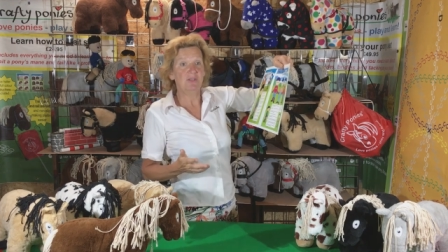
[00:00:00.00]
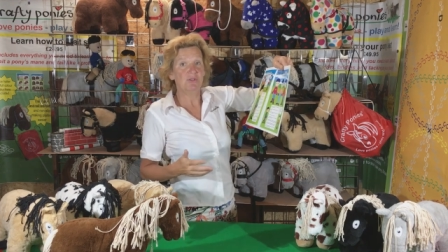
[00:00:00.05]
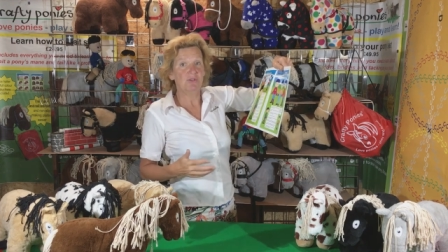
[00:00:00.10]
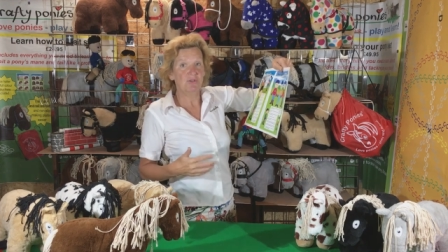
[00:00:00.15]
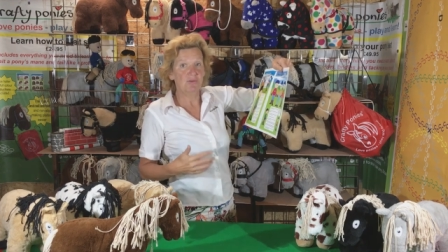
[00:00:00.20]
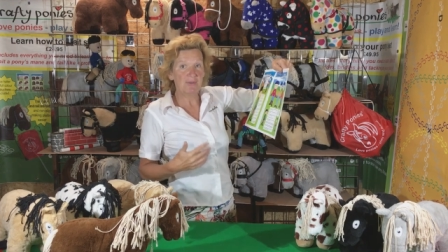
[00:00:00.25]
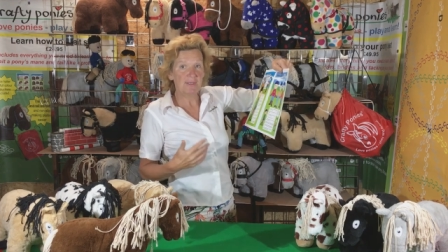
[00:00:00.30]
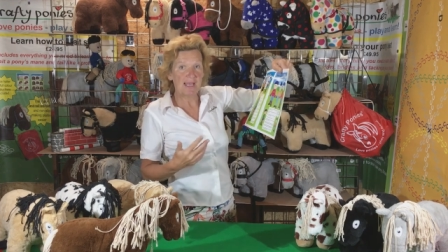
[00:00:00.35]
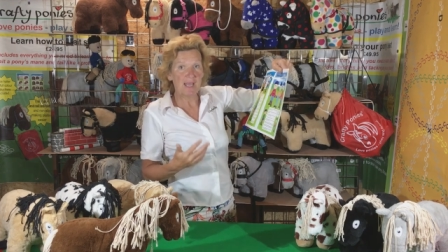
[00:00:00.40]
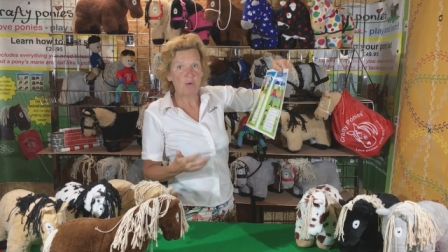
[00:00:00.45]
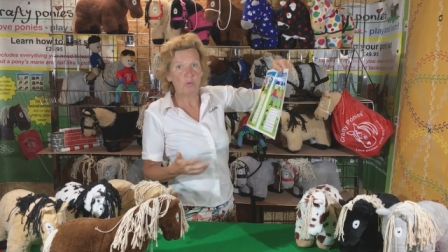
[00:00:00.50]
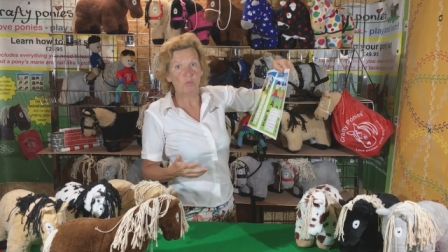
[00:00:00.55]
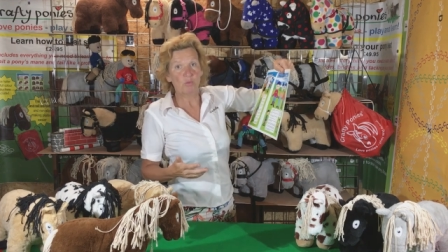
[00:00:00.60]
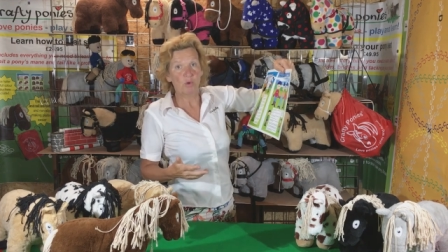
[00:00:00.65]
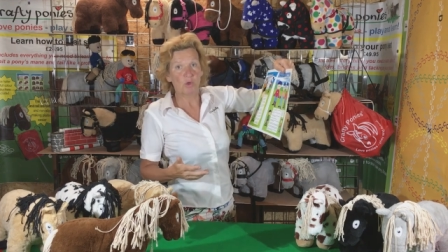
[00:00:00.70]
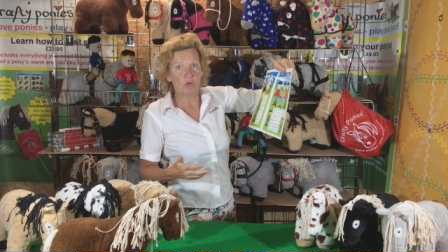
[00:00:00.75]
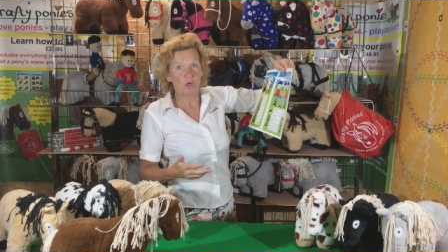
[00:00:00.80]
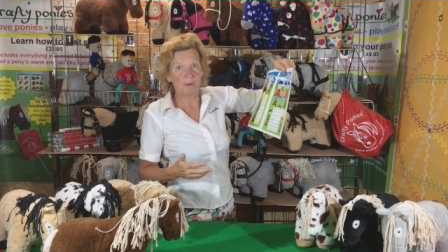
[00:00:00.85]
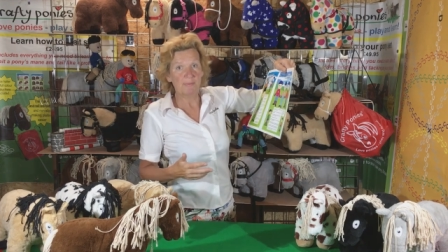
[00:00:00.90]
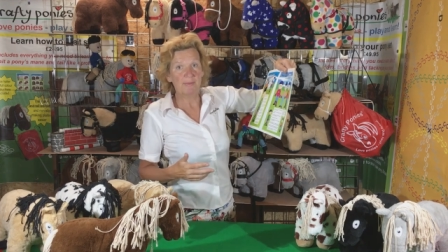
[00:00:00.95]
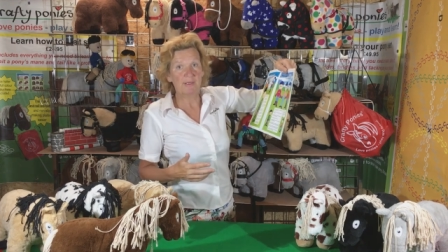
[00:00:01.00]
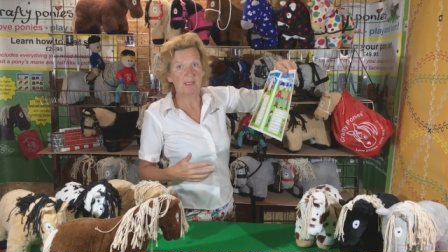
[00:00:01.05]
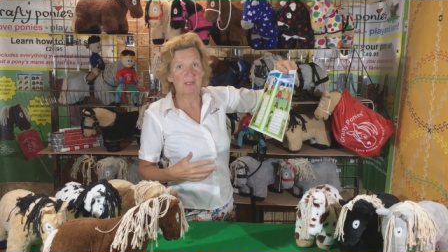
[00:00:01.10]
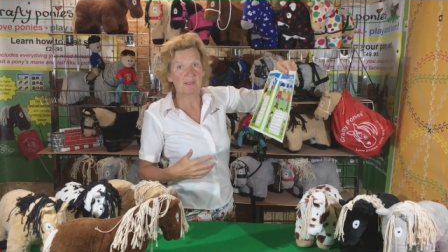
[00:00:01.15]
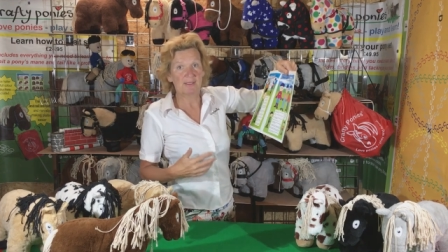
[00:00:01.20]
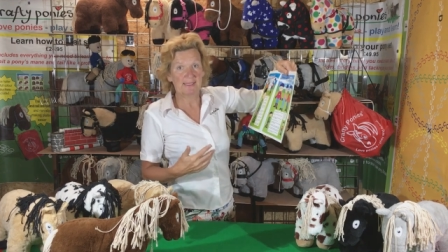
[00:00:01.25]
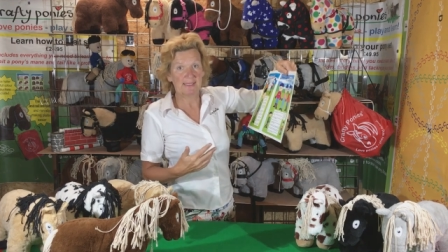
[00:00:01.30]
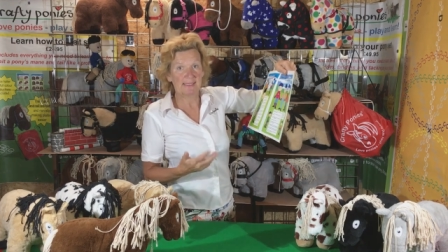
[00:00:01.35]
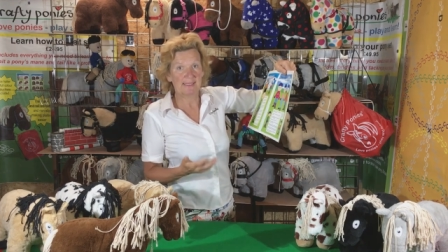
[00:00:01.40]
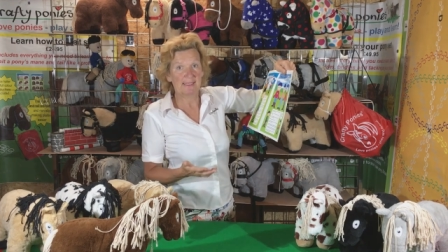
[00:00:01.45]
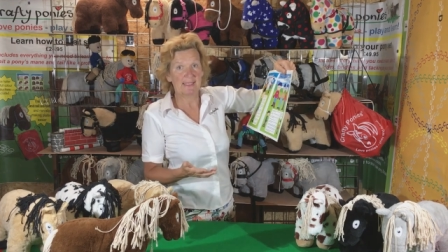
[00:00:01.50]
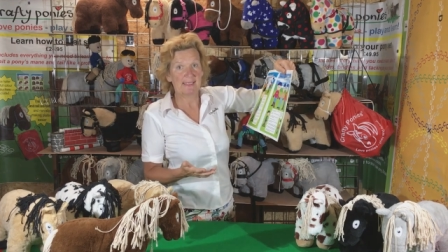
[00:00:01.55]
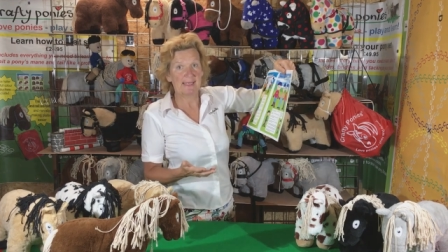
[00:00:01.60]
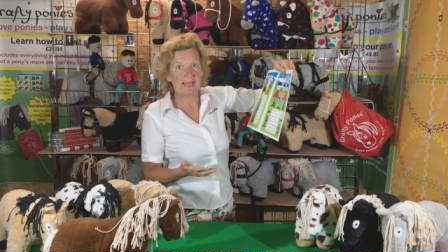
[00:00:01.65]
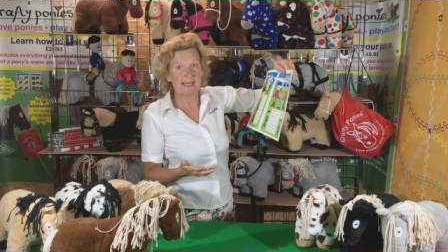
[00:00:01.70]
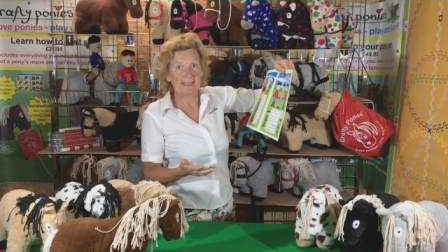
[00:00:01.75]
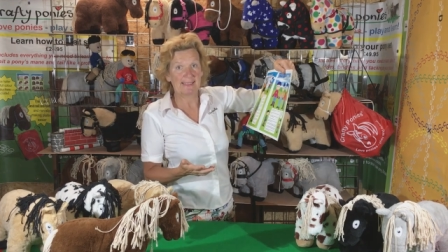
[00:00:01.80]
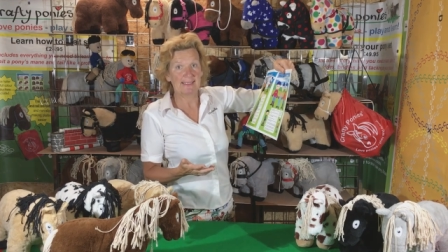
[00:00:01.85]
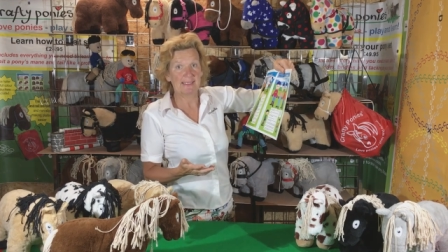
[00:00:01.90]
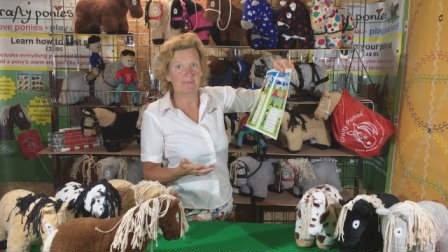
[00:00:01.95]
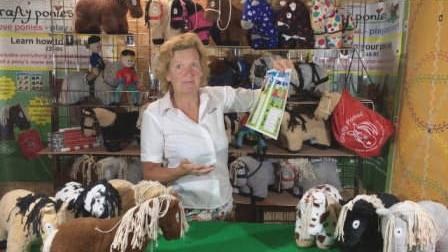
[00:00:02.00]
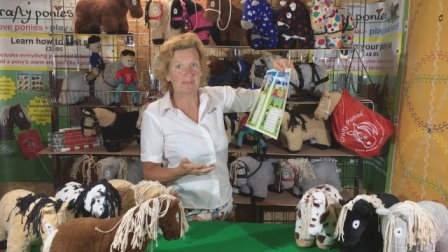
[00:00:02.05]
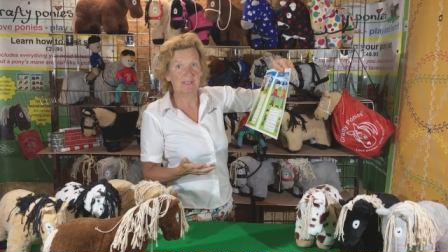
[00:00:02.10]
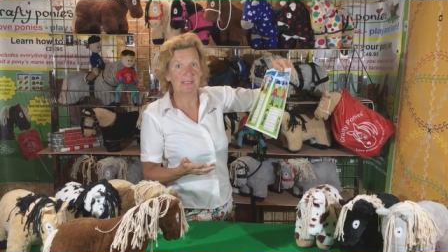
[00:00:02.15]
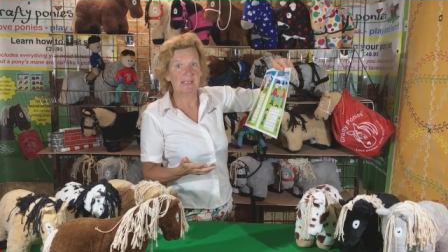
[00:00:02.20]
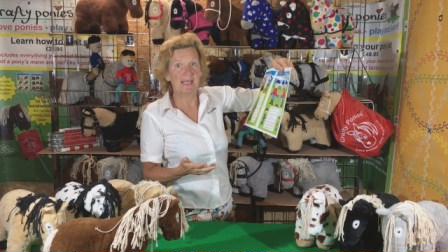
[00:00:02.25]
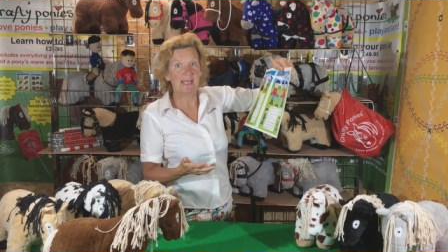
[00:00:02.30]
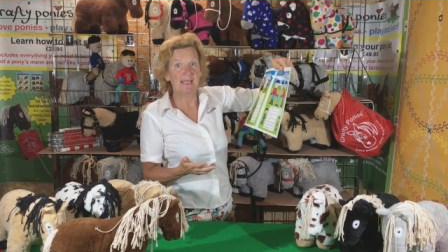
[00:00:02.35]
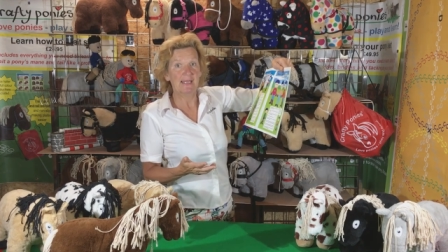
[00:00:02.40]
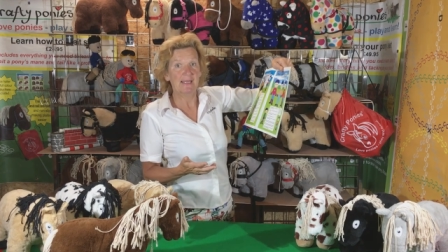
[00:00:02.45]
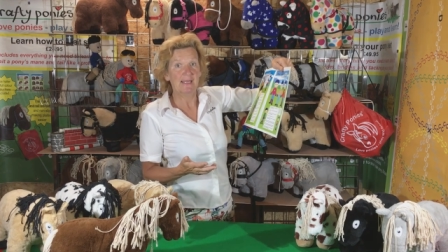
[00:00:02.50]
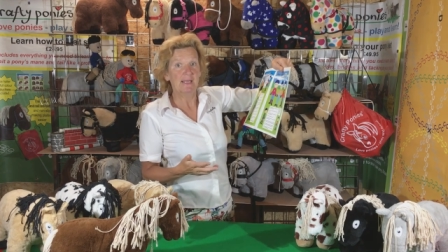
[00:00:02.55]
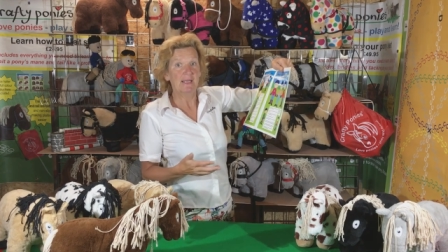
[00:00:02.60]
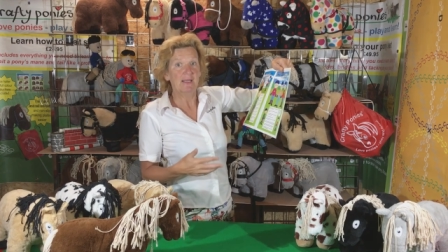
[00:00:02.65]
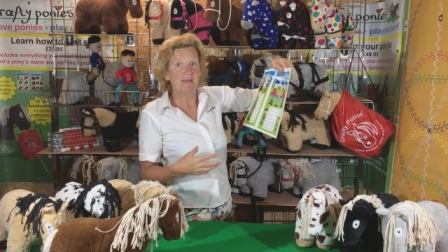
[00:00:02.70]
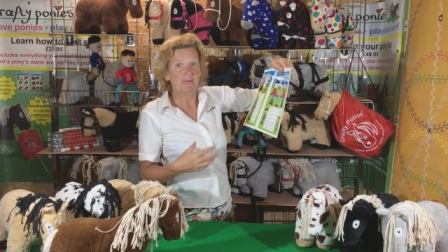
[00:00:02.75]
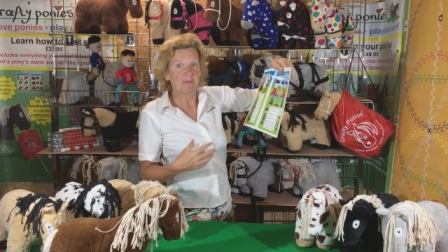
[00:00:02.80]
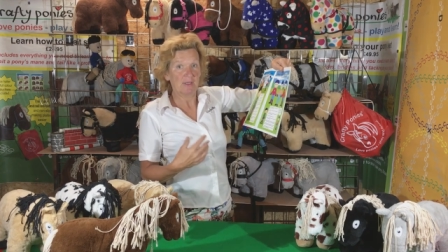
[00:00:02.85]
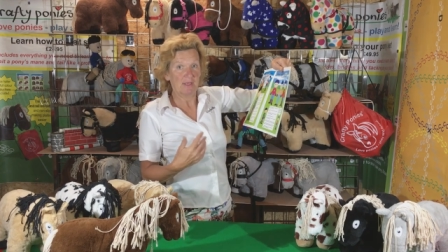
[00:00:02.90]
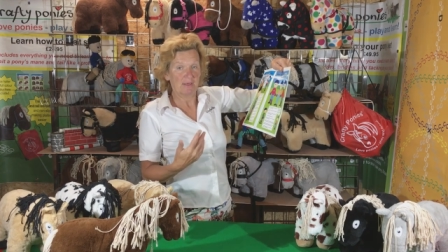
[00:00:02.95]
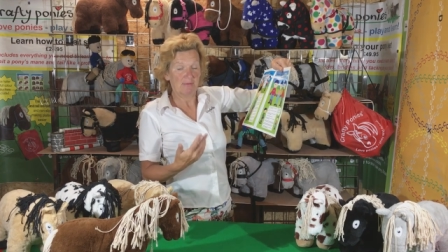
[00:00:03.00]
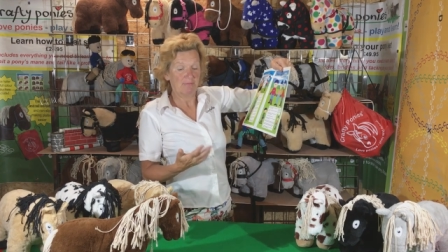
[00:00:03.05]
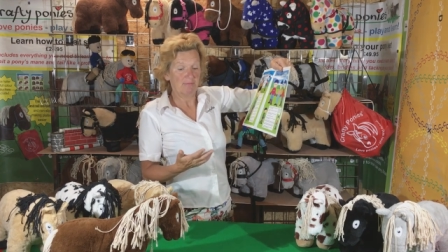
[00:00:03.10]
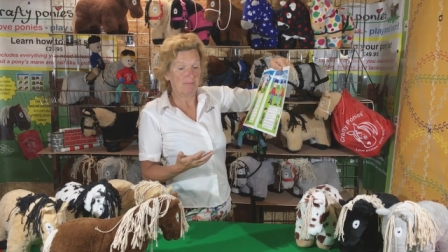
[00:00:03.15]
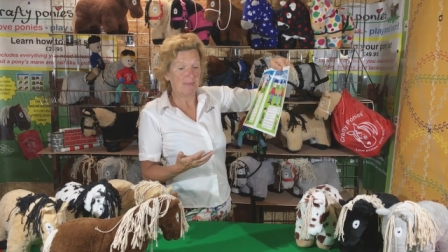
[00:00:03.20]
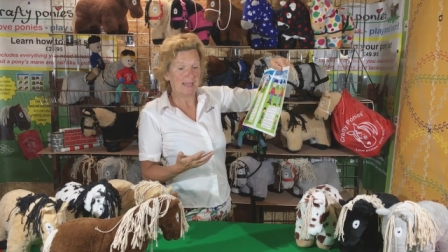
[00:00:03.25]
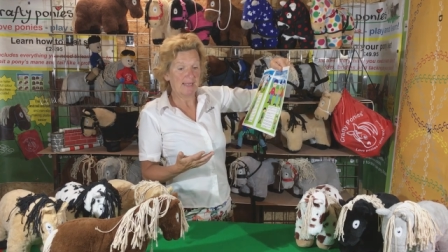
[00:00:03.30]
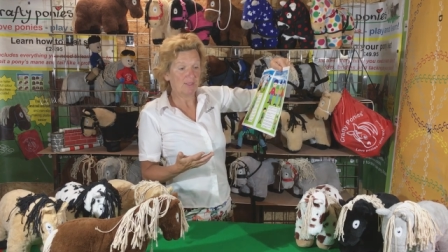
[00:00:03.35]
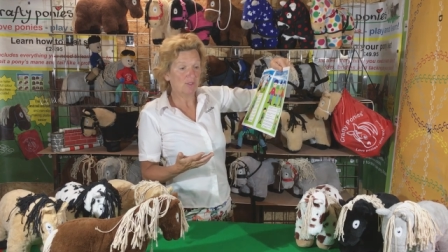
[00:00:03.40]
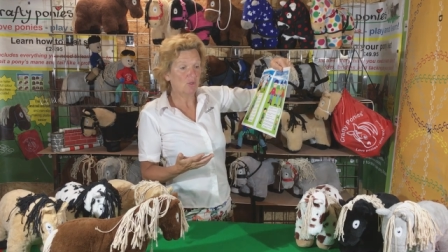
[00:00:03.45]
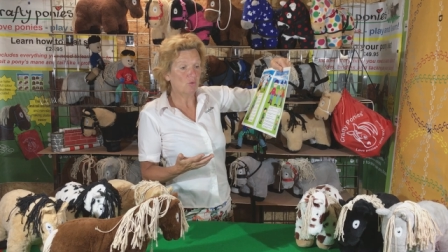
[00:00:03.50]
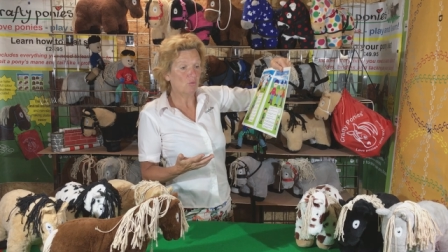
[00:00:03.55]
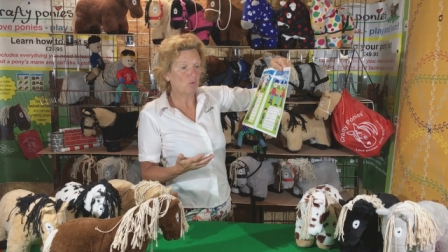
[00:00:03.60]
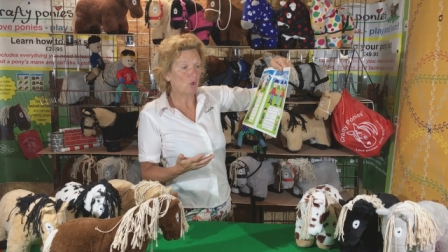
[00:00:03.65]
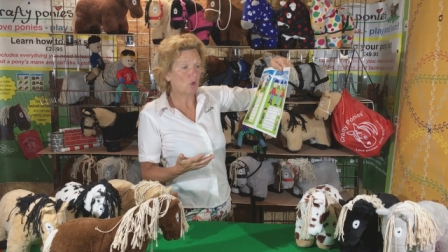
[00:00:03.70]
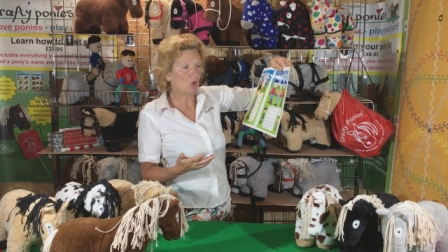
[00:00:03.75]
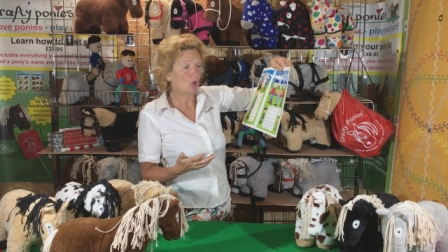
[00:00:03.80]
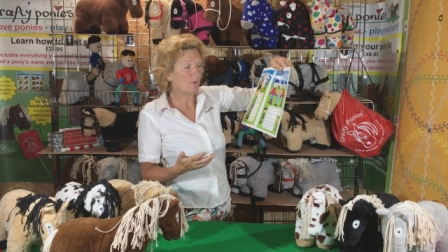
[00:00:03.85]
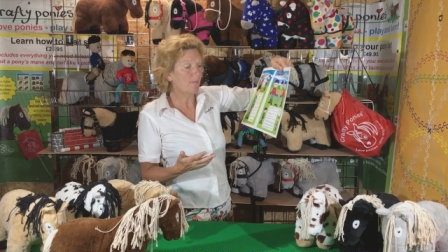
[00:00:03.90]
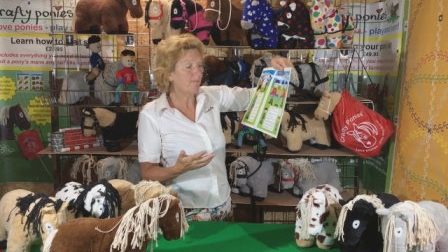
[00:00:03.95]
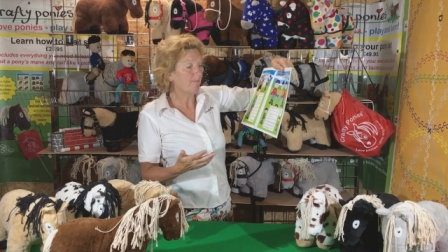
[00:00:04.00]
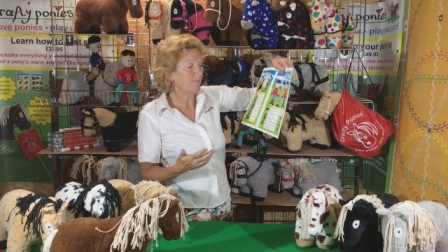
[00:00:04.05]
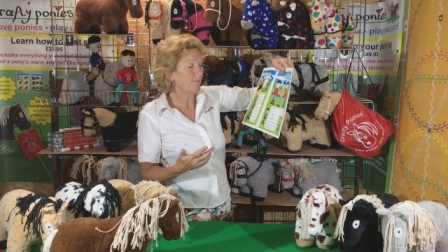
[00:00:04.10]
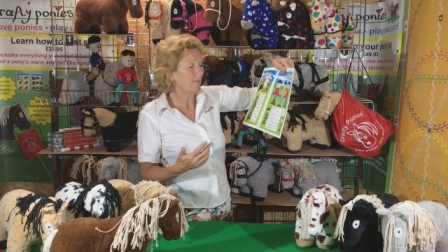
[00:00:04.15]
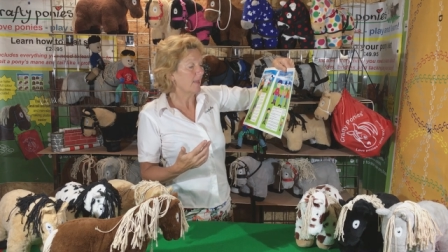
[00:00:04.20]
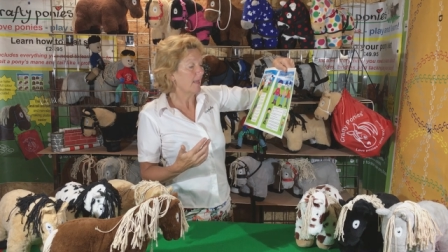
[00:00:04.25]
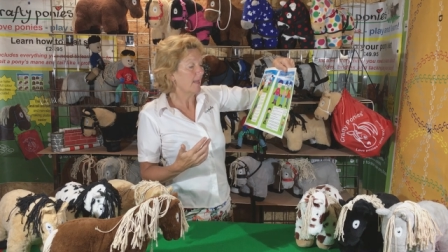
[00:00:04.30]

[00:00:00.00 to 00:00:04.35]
you do get warm because it's an activity that makes you warm.